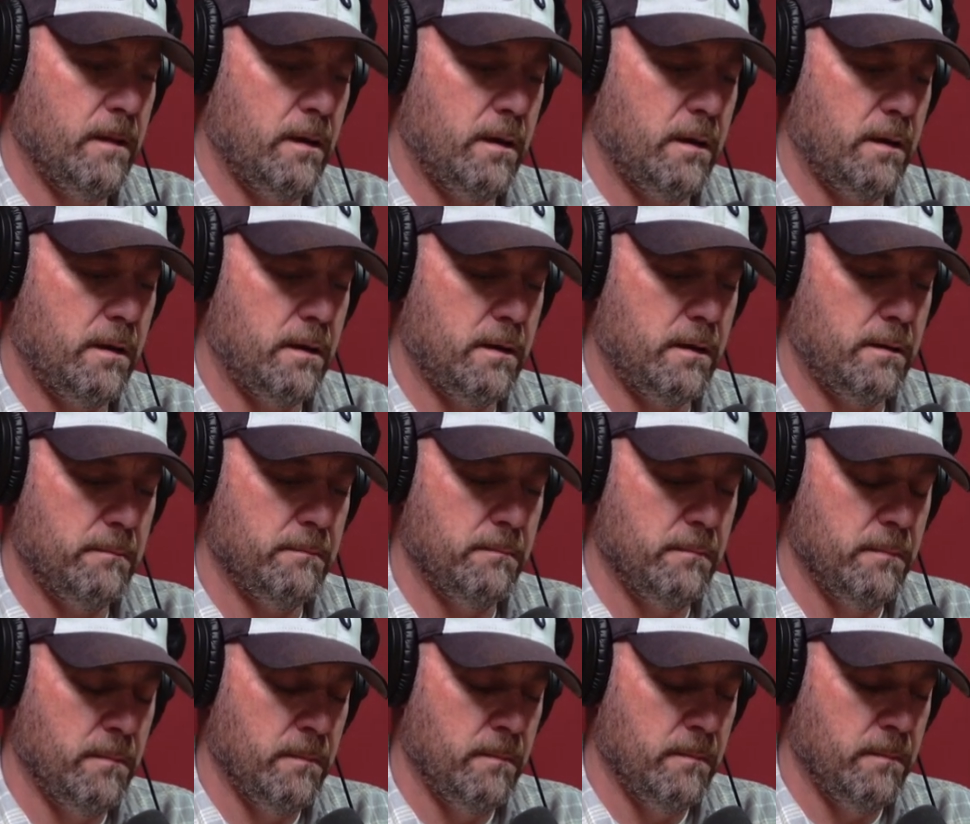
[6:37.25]
Okay.
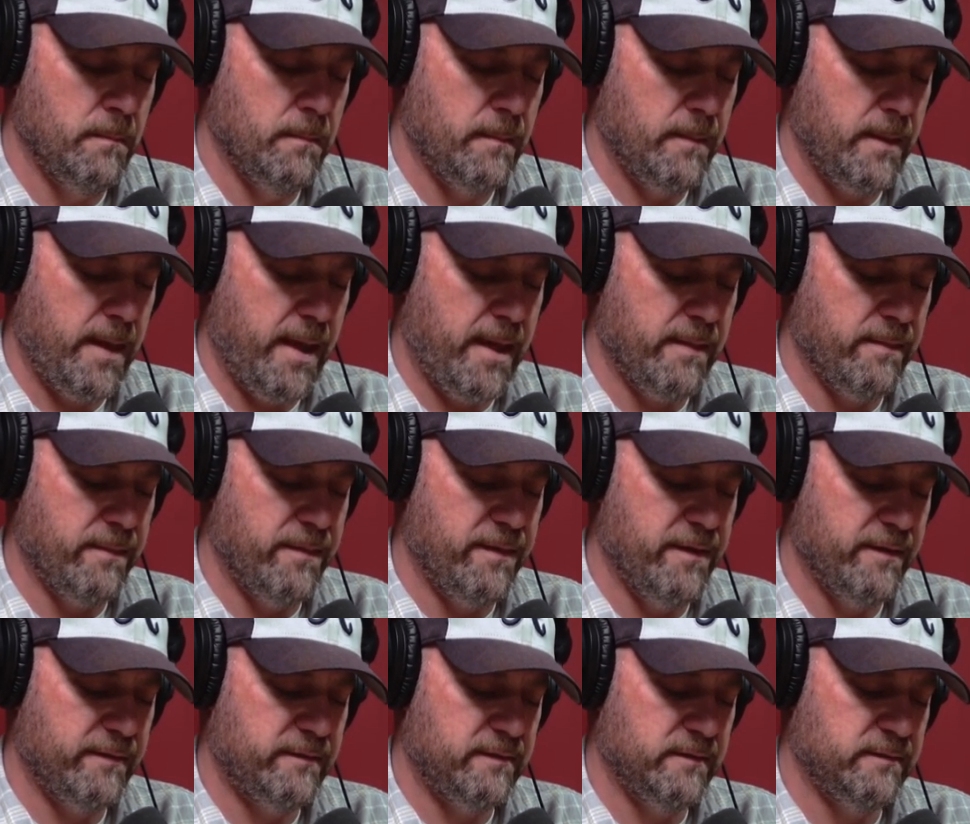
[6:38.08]
Um, and
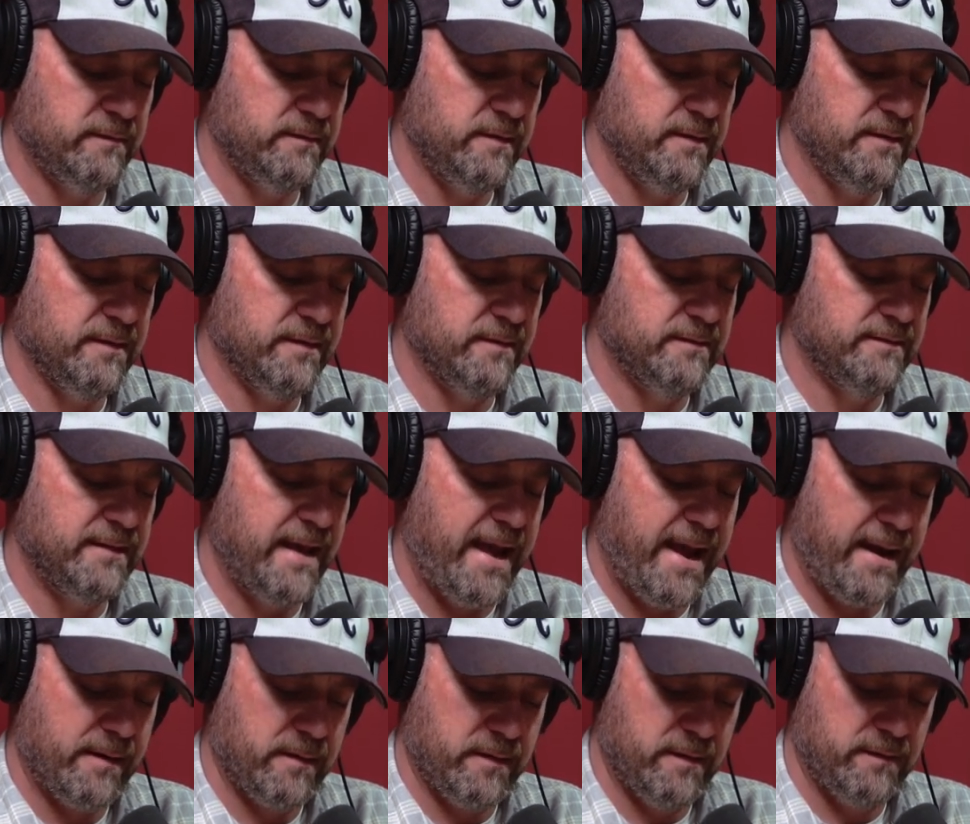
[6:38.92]
this is the
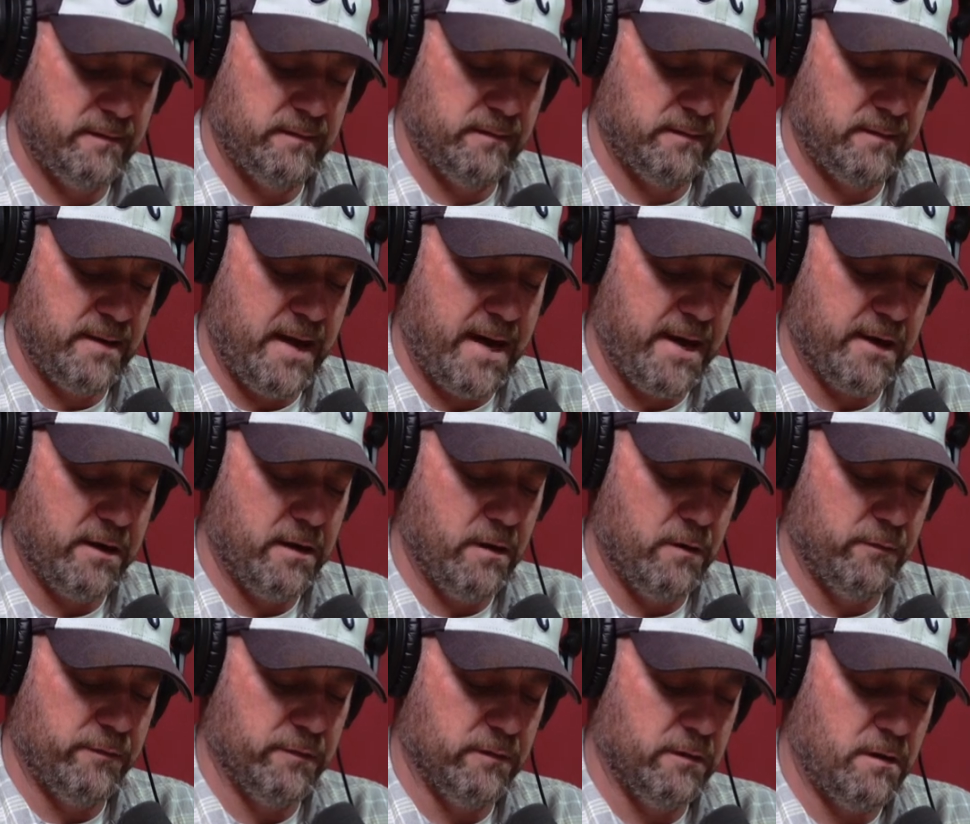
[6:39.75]
exact. This kind of
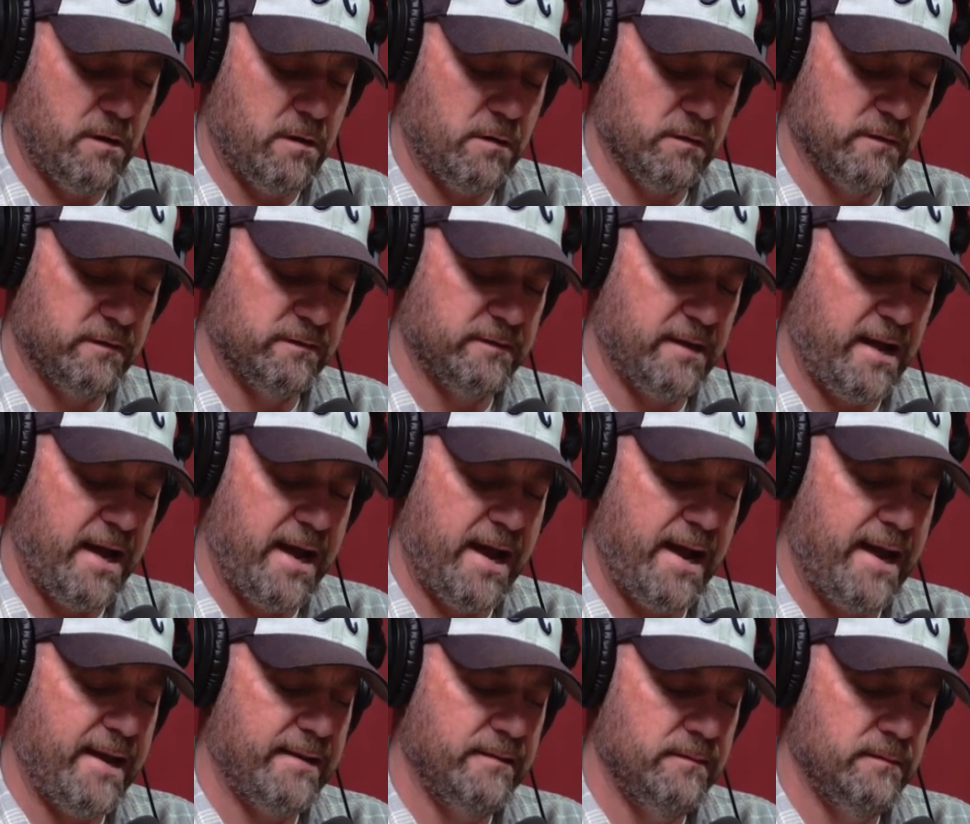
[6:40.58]
goes
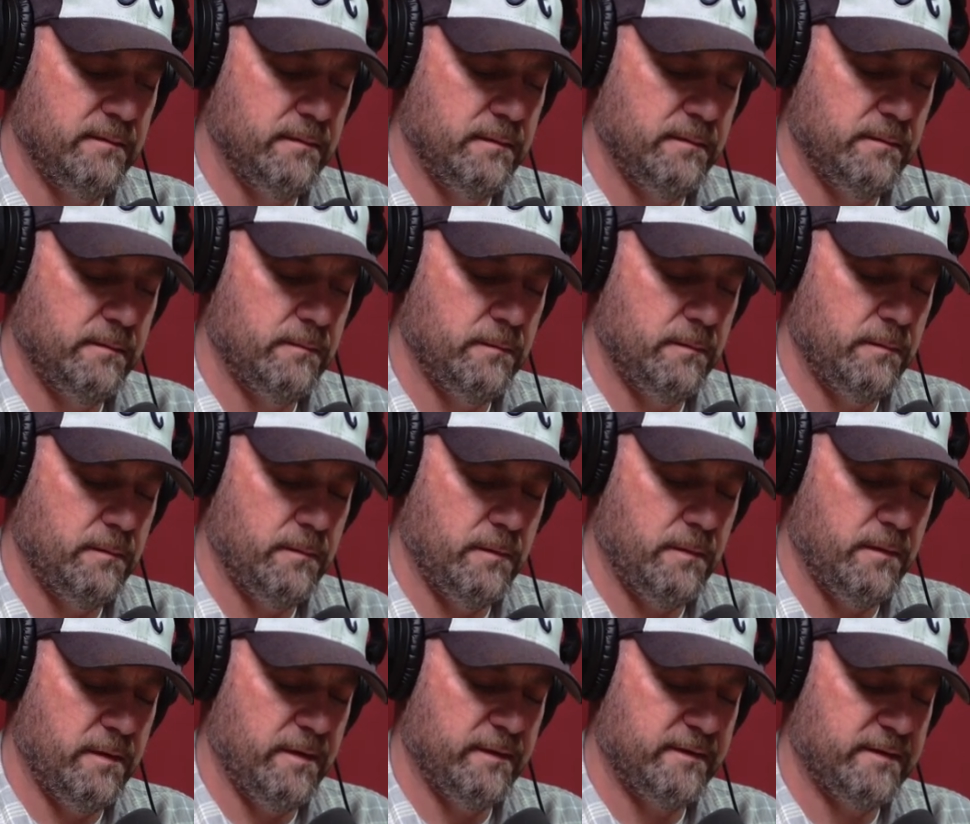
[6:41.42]
alongside
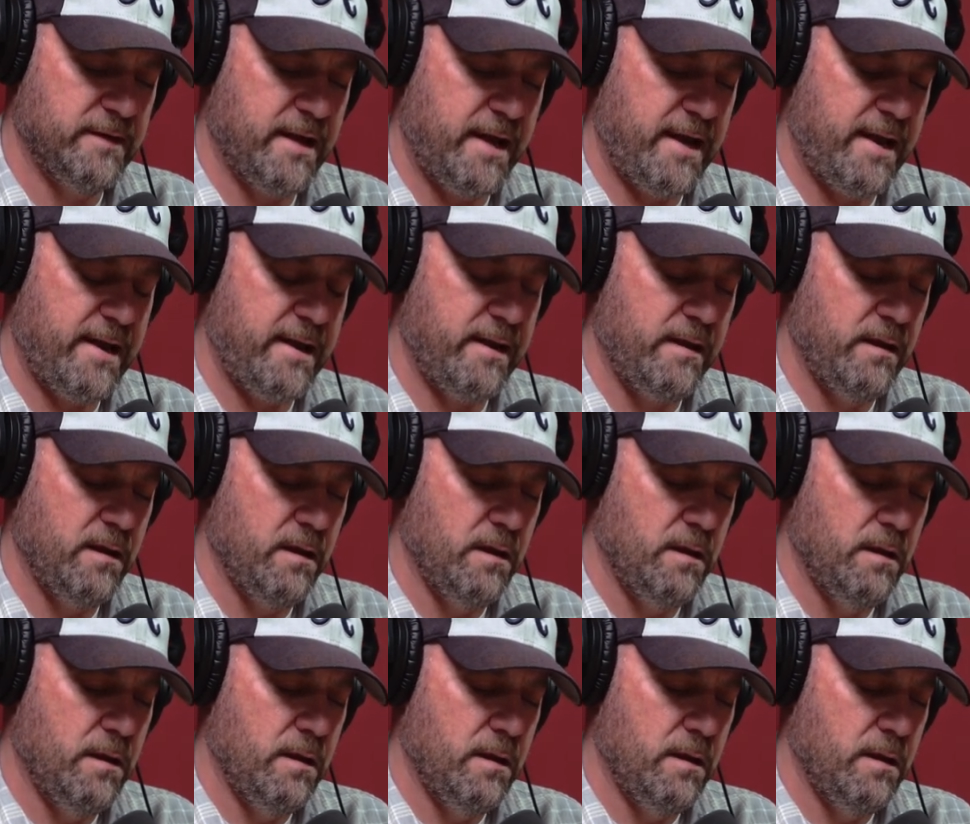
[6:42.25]
this guy.